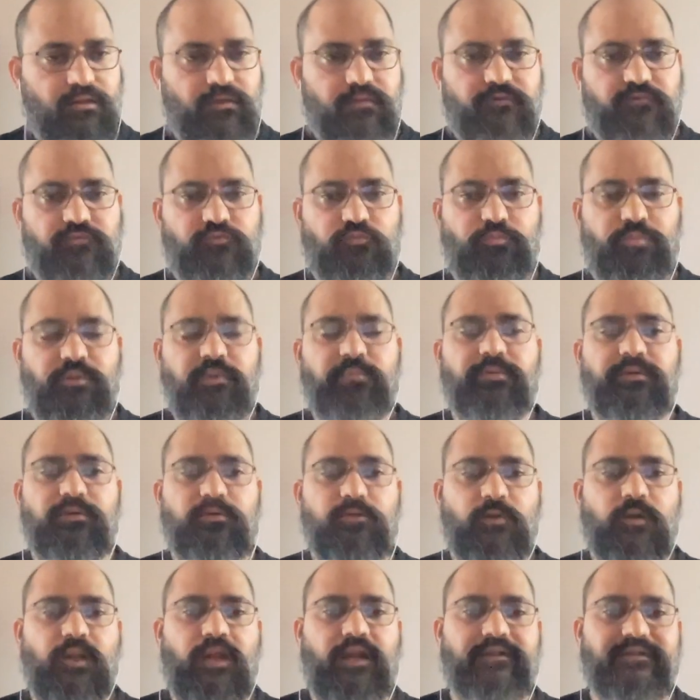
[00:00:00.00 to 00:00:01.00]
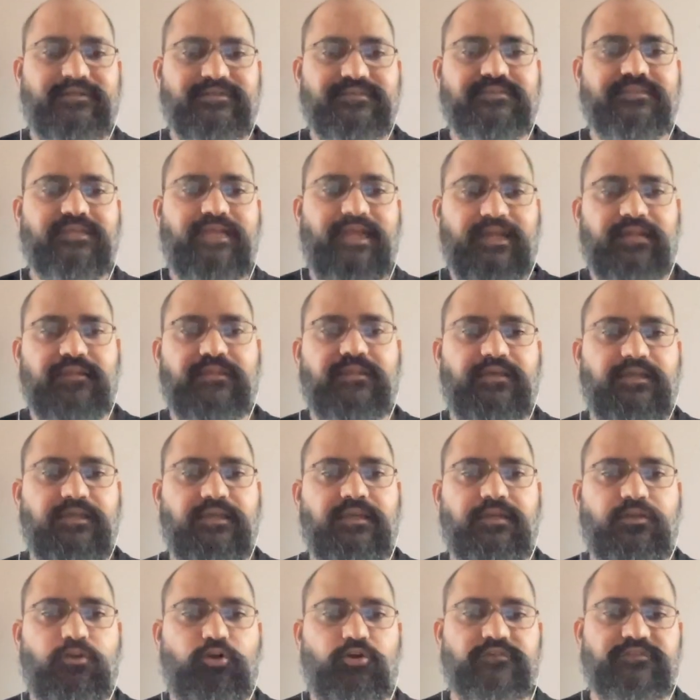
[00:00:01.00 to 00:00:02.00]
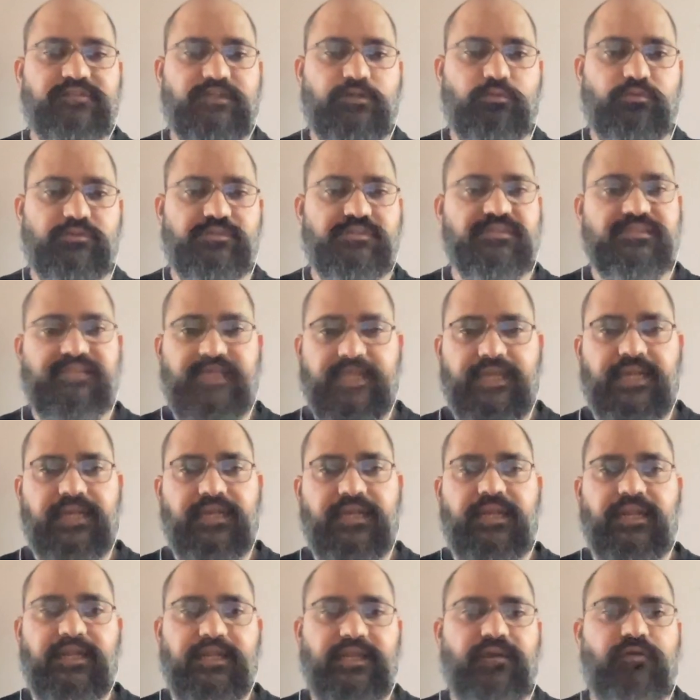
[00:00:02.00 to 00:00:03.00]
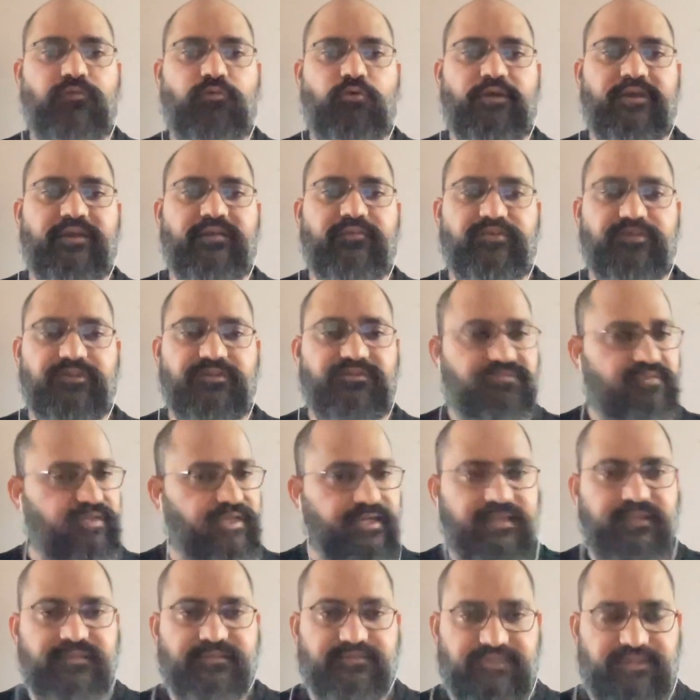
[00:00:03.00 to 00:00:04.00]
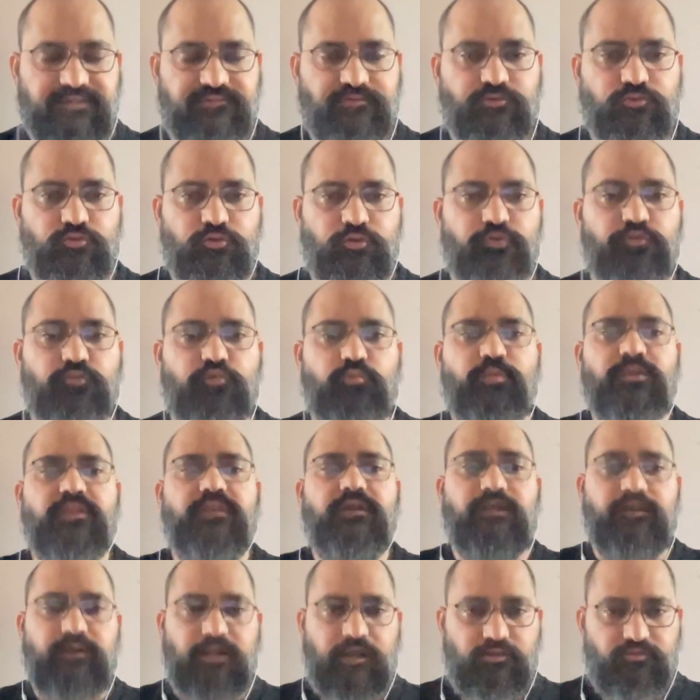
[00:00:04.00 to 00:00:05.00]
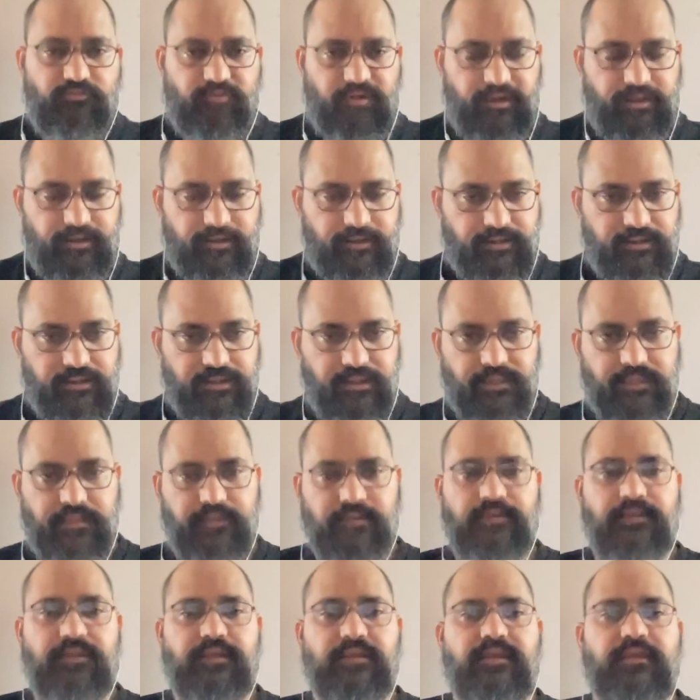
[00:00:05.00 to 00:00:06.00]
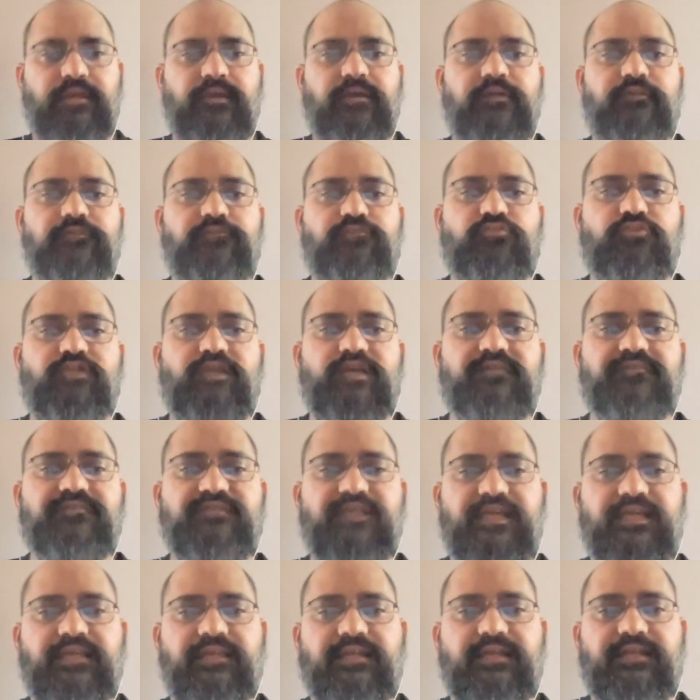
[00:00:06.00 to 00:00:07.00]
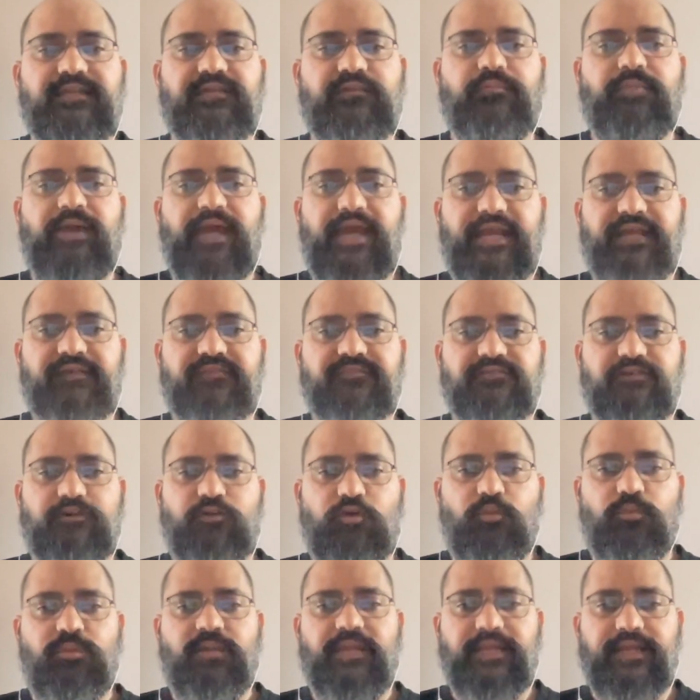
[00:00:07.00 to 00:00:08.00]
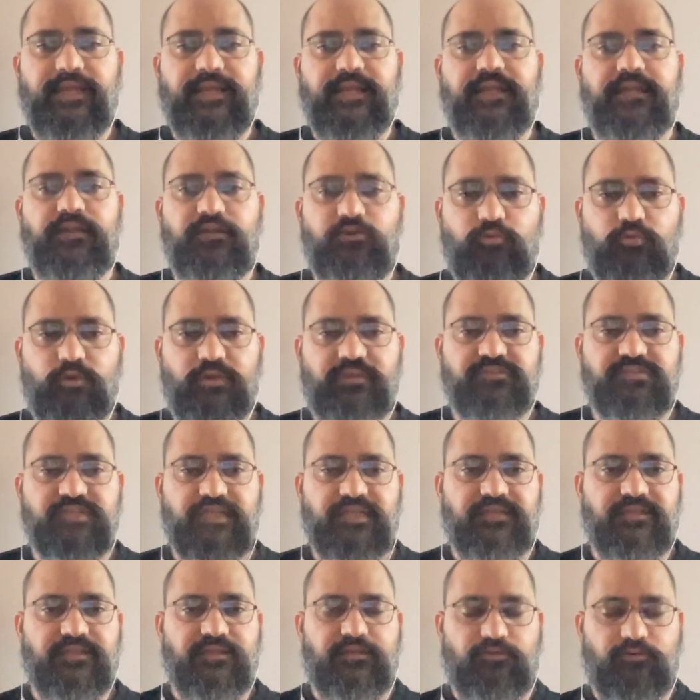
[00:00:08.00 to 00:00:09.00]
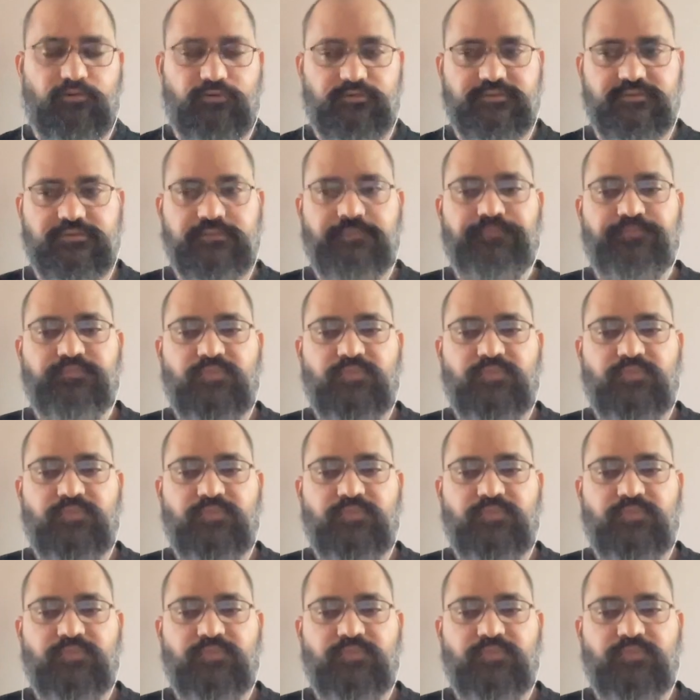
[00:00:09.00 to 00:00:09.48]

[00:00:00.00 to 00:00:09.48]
So people don't understand the consequences, and in India, whatever is said is never going to be the ground reality. So they are saying that the banks are obligated to exchange the notes,